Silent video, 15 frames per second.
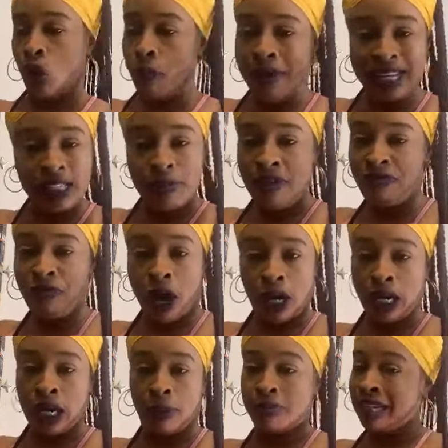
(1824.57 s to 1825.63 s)
Don't mix me
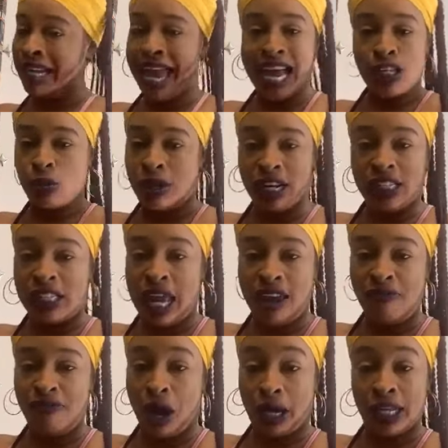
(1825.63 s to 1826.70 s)
fucking up. The next one is
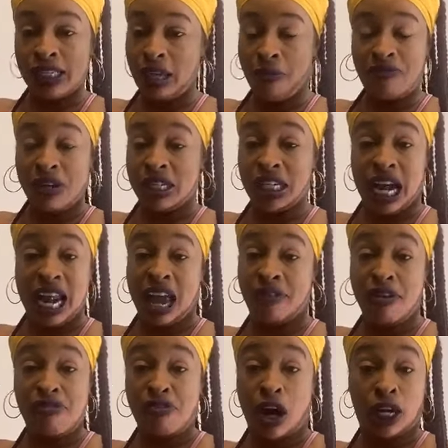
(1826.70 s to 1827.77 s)
saying fucking something for each
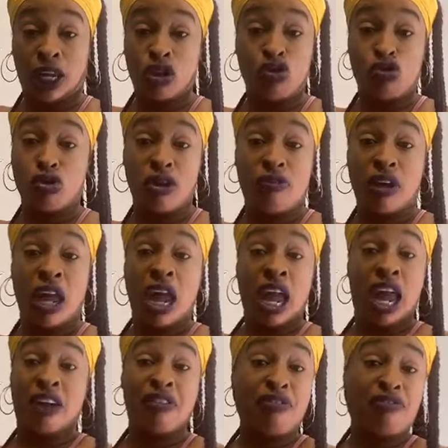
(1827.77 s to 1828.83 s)
every fucking treat.
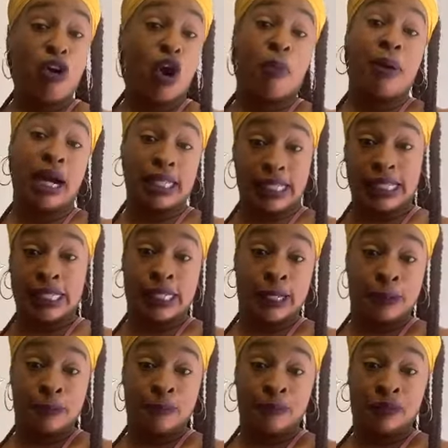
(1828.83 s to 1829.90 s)
Every four
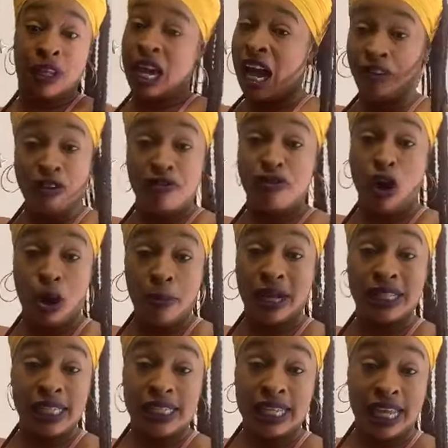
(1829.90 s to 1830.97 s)
months. Every four
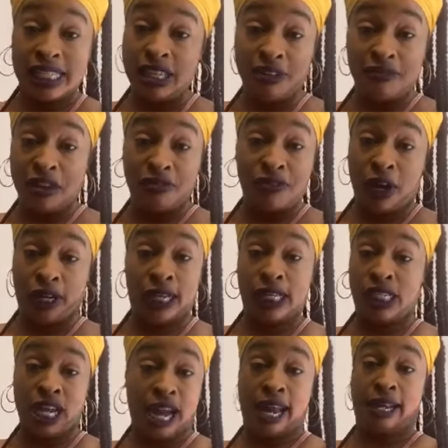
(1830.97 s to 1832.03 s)
months he sends something
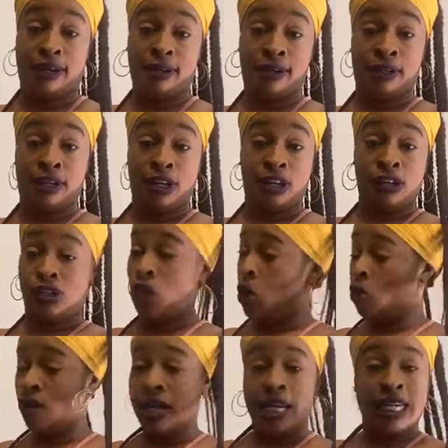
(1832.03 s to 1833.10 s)
fucking child.
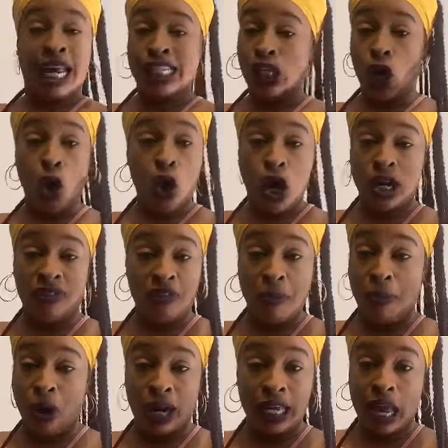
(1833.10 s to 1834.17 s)
So that's a whole
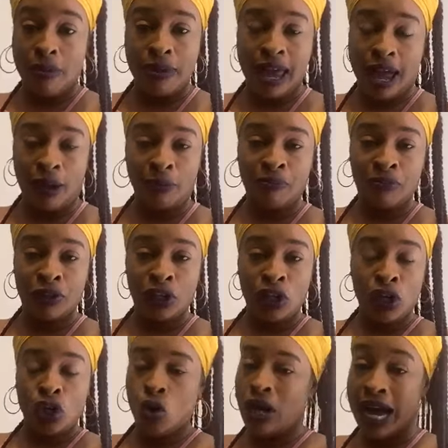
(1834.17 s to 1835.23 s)
different ball game there.
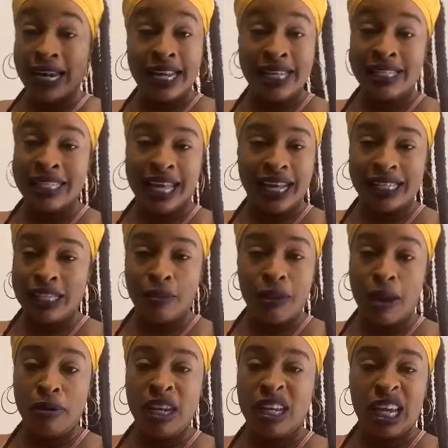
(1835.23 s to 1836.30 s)
You got these niggas
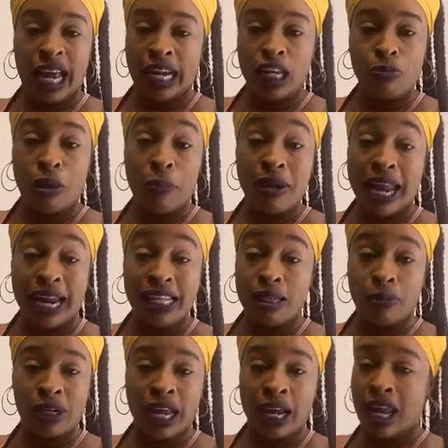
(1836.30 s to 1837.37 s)
and they, they got these baby
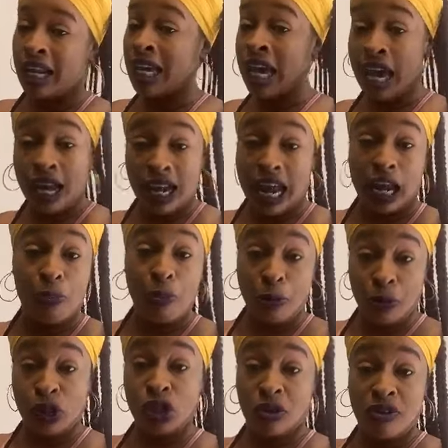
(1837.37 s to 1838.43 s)
daddies and they have catered other
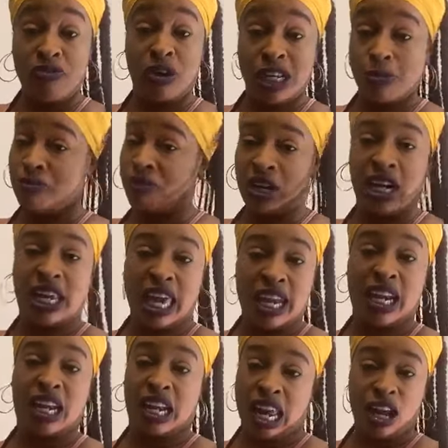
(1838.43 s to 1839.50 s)
people cheering for us before they
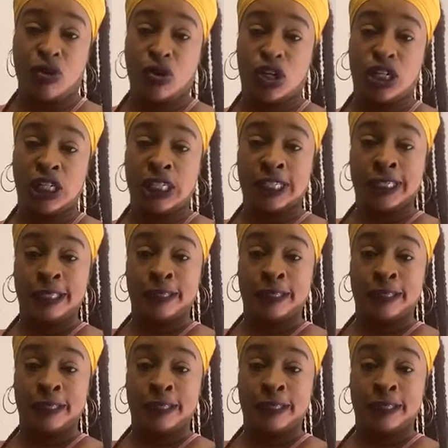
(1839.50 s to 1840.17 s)
catered to their own.